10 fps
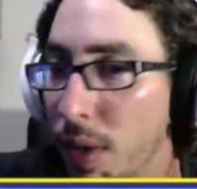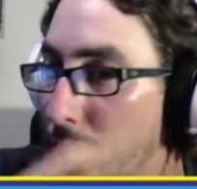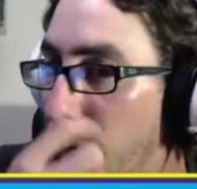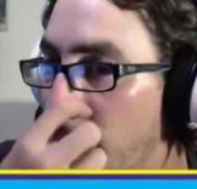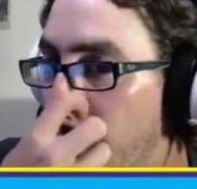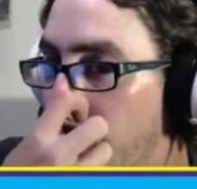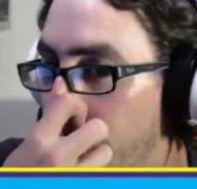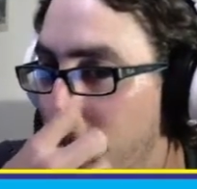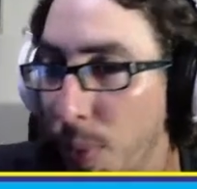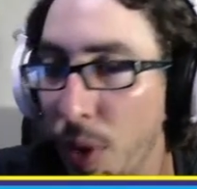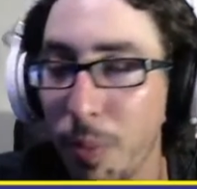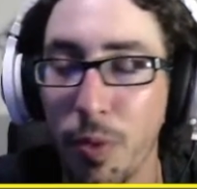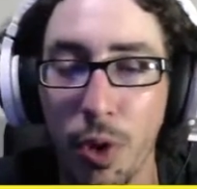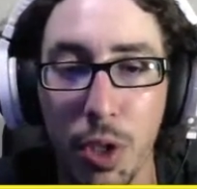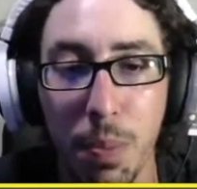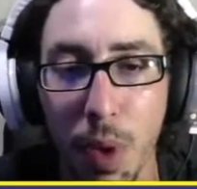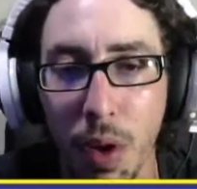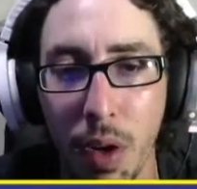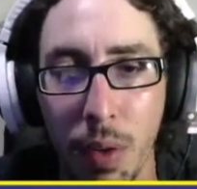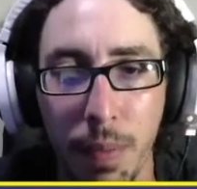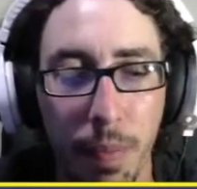to put up for tomorrow,